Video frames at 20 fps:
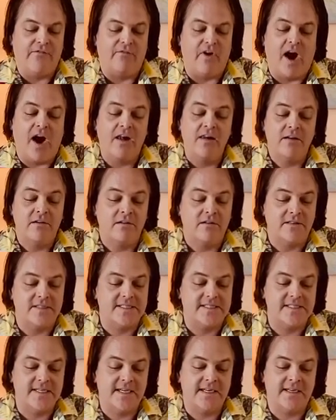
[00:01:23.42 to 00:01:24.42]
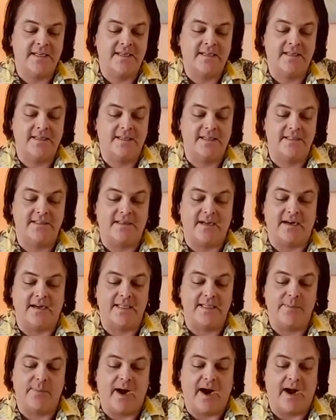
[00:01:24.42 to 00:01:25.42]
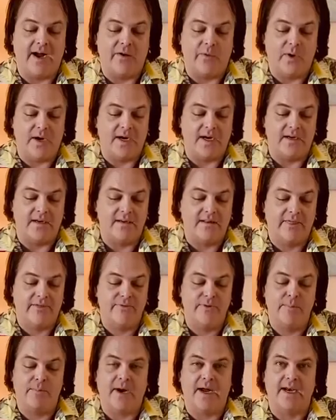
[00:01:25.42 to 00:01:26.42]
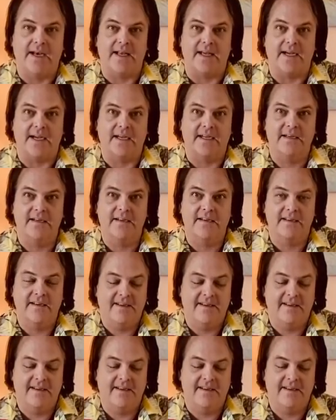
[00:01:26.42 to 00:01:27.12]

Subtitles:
Follow the scenic Kentucky byway through Mudlick.